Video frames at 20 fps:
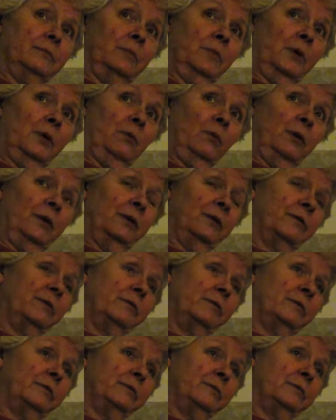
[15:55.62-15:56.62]
we went
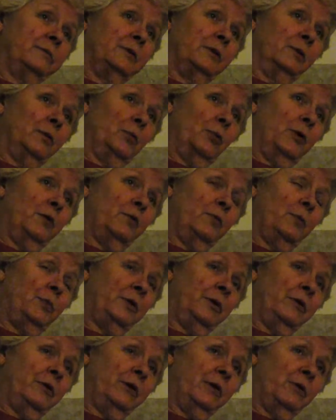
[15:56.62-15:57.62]
to
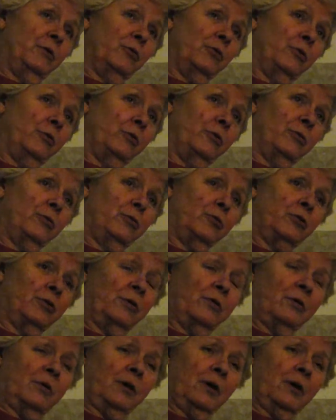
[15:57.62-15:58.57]
Presbyterian Church and